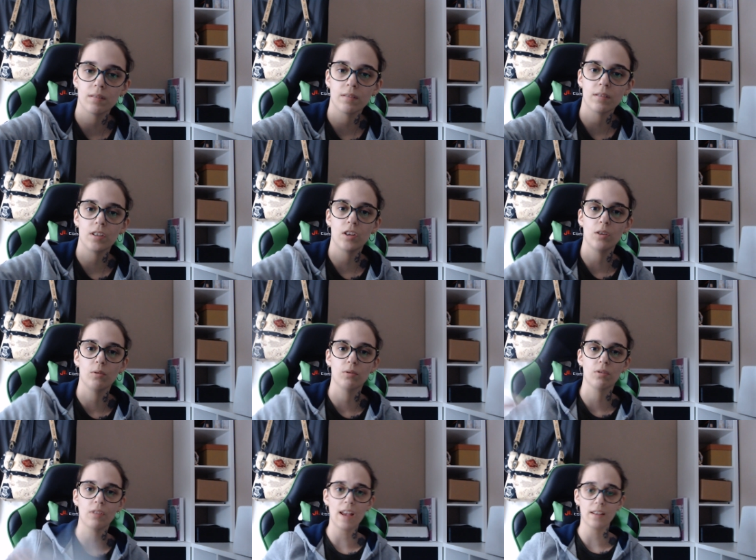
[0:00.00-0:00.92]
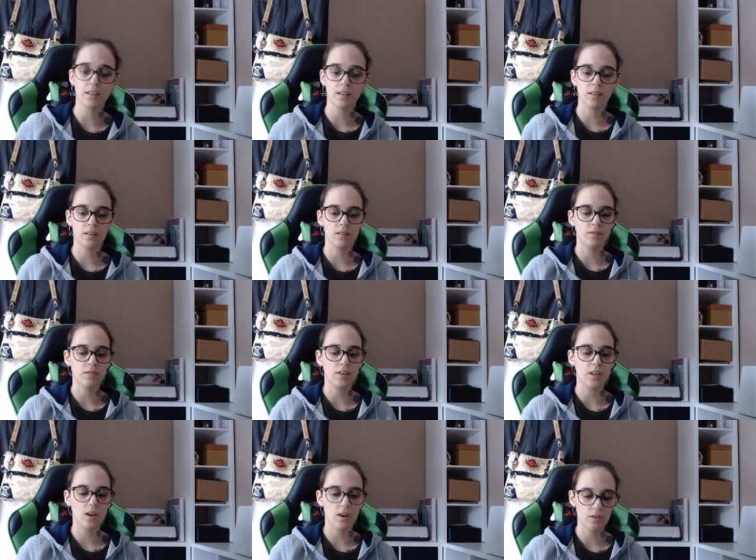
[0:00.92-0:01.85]
used Esther's
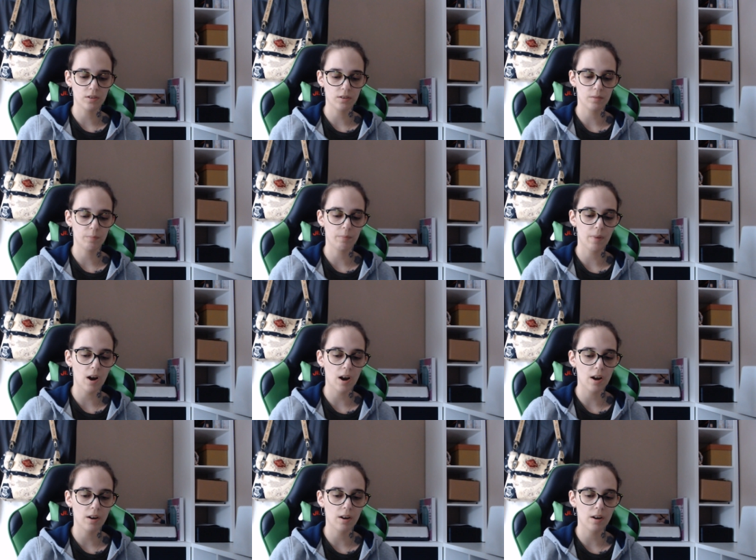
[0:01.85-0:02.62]
videos, but